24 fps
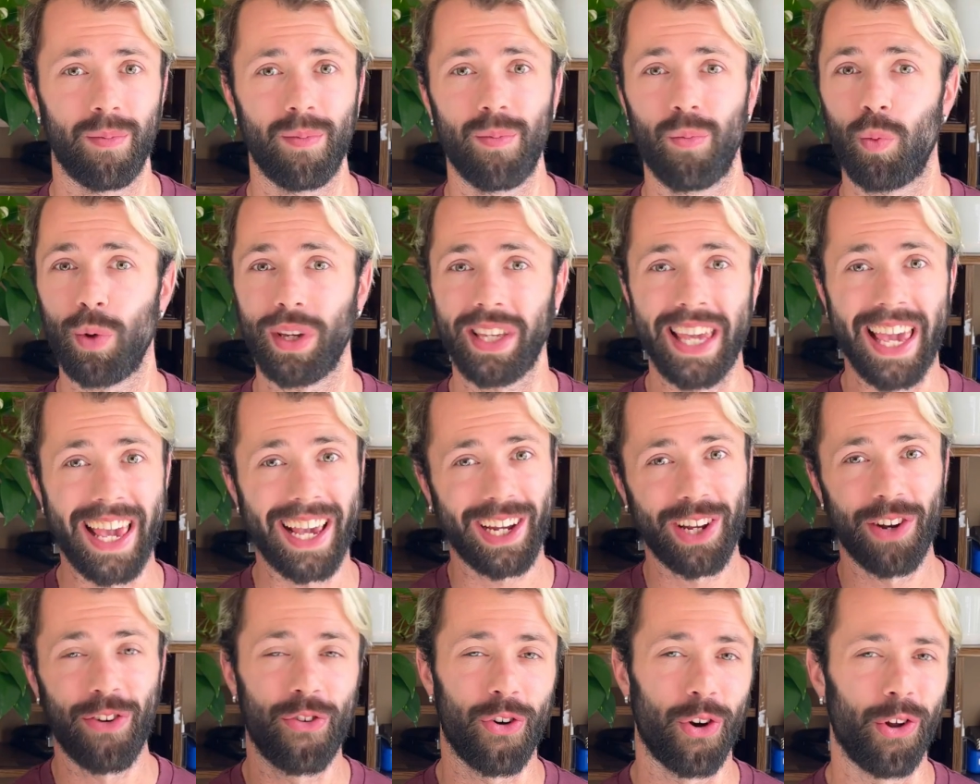We can't
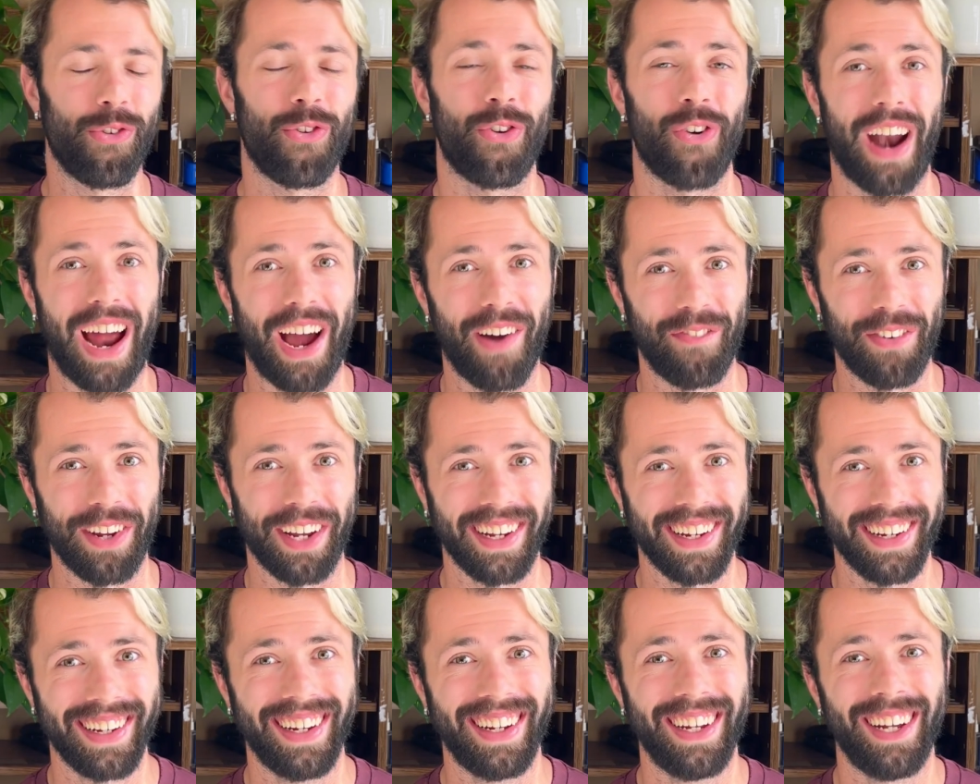control
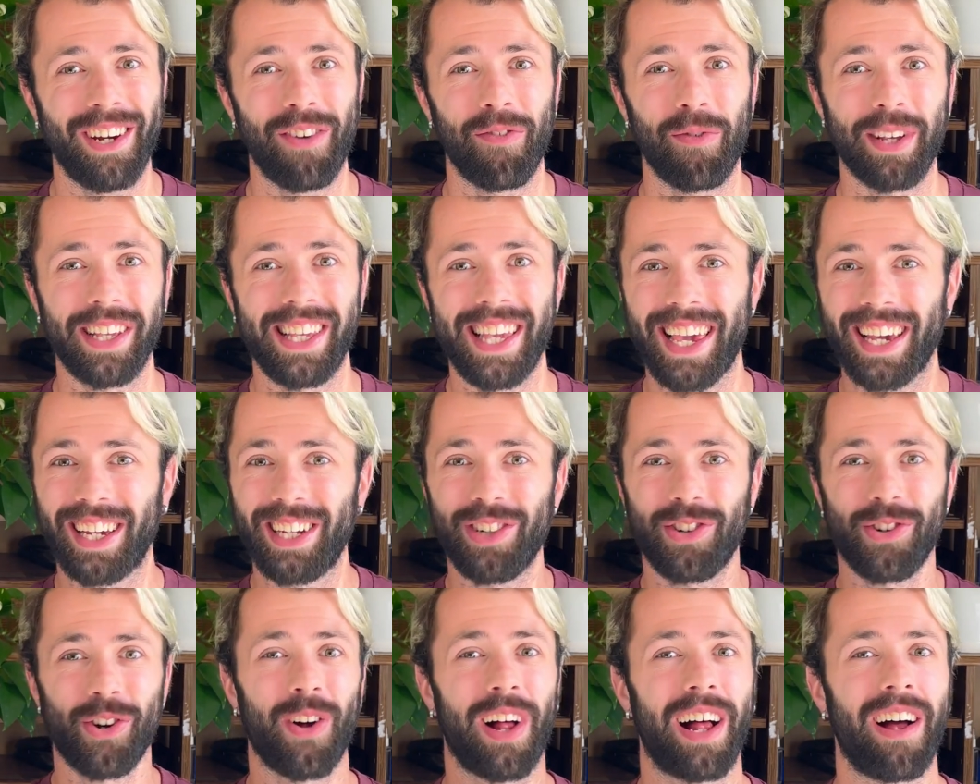traffic. We can't
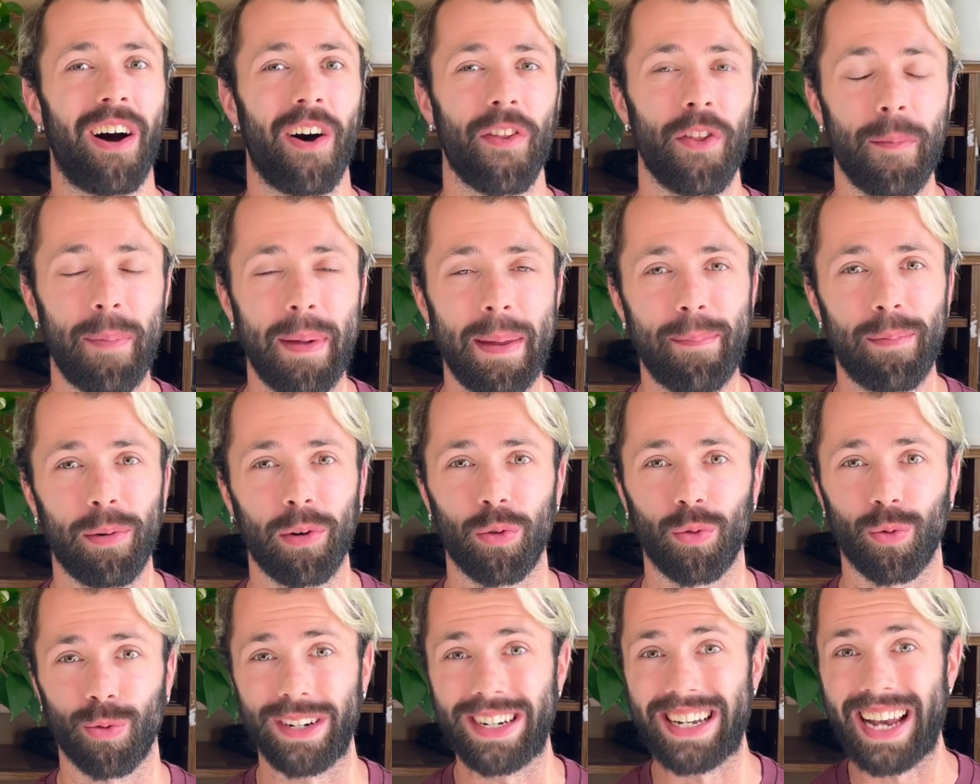control how other
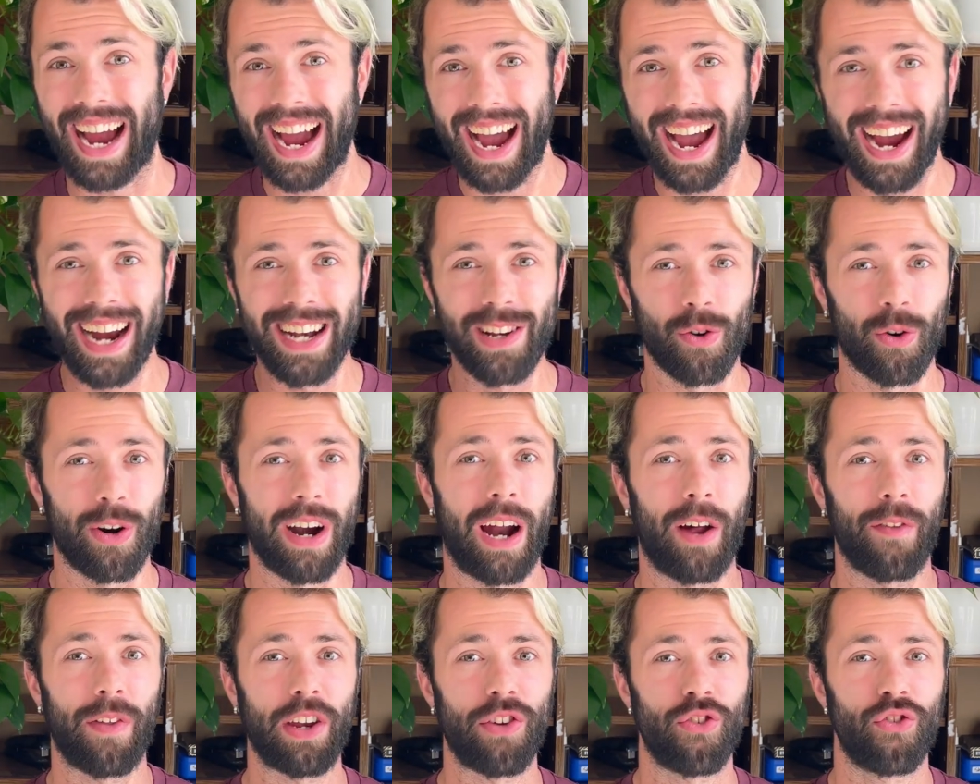people react or how
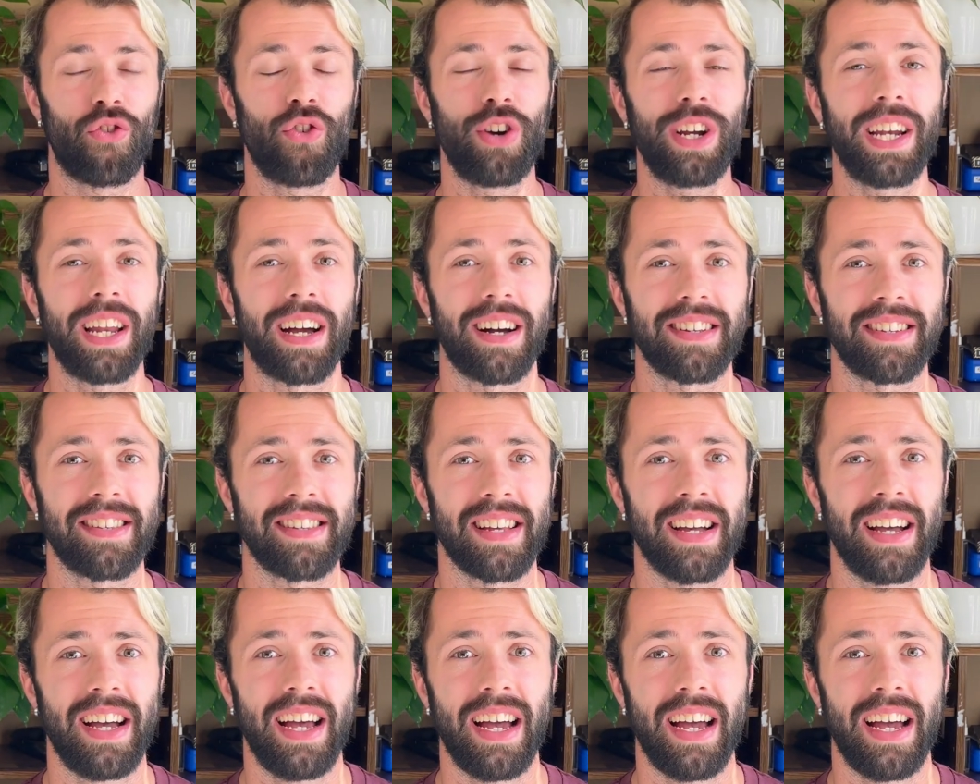they treat us.